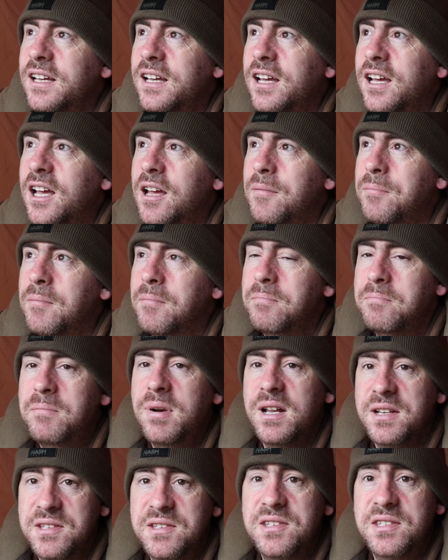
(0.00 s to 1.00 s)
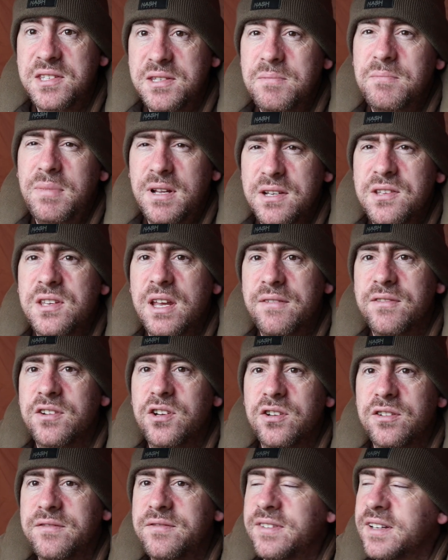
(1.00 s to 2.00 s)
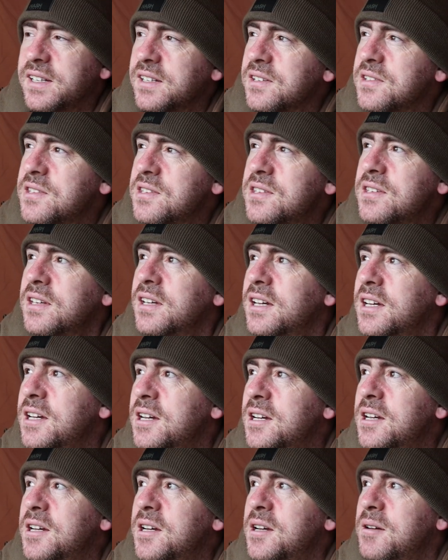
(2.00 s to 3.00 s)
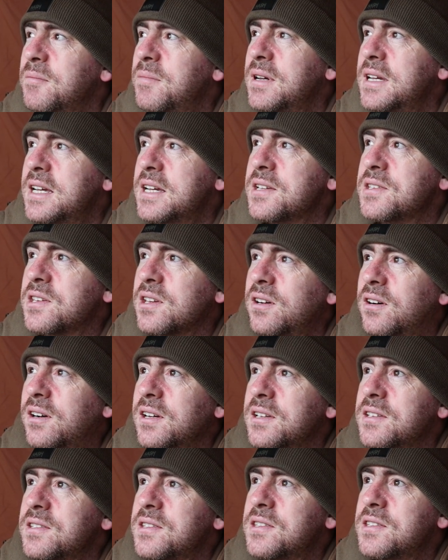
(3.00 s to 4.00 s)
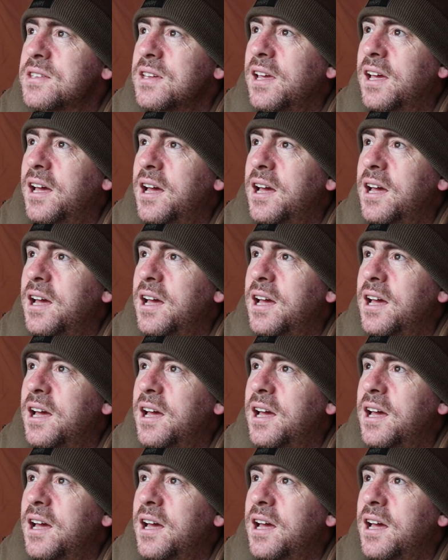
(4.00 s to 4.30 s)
plus other good things. But yes guys,